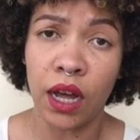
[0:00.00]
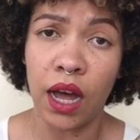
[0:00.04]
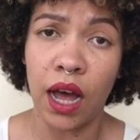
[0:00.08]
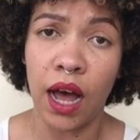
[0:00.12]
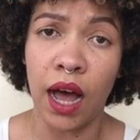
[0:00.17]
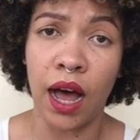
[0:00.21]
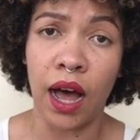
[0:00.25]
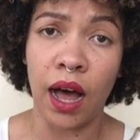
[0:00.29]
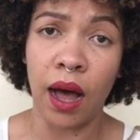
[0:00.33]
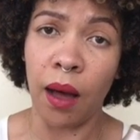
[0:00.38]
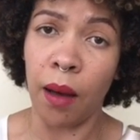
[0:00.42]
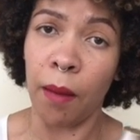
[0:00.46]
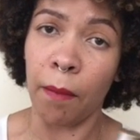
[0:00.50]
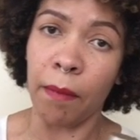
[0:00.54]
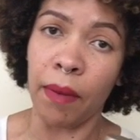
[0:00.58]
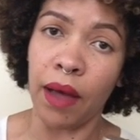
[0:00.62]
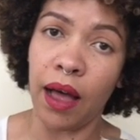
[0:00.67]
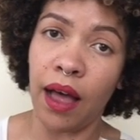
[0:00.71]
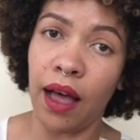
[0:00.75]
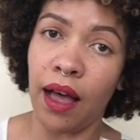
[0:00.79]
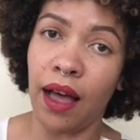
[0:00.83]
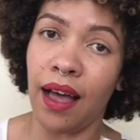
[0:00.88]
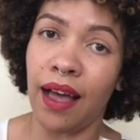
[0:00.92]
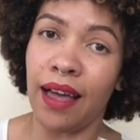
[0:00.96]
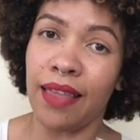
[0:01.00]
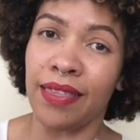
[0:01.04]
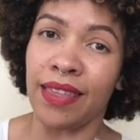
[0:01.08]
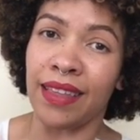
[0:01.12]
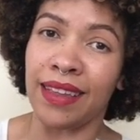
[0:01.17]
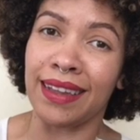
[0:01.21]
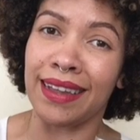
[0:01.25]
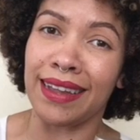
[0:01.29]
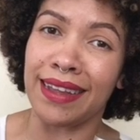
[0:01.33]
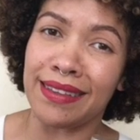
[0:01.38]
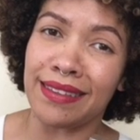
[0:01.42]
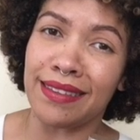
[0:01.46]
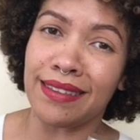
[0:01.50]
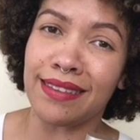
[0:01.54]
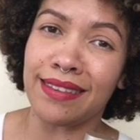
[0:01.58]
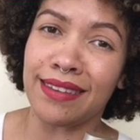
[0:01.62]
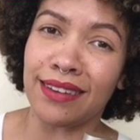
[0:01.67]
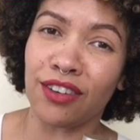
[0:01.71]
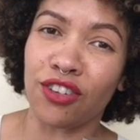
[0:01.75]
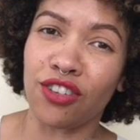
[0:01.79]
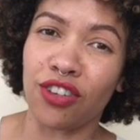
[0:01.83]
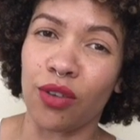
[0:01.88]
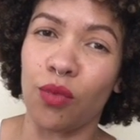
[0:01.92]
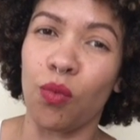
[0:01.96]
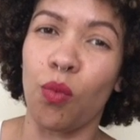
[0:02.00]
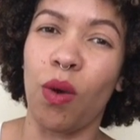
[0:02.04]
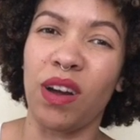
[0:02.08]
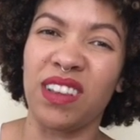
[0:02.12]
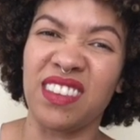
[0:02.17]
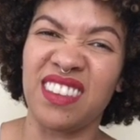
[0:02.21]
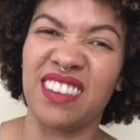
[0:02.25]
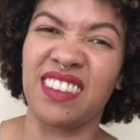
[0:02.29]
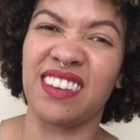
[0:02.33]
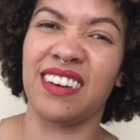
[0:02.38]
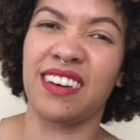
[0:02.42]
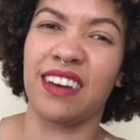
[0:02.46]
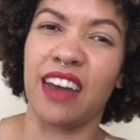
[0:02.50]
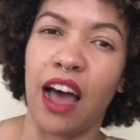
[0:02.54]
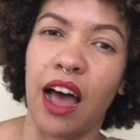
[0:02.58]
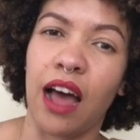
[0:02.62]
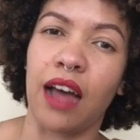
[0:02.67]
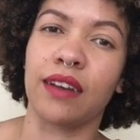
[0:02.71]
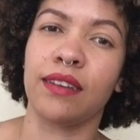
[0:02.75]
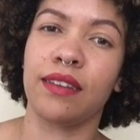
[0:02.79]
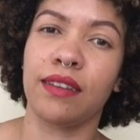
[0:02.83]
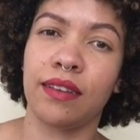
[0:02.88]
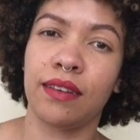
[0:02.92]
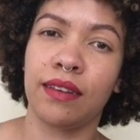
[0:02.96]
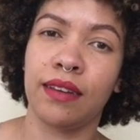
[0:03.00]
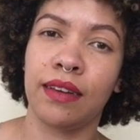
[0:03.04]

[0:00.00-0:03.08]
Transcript: that lists essentially what's not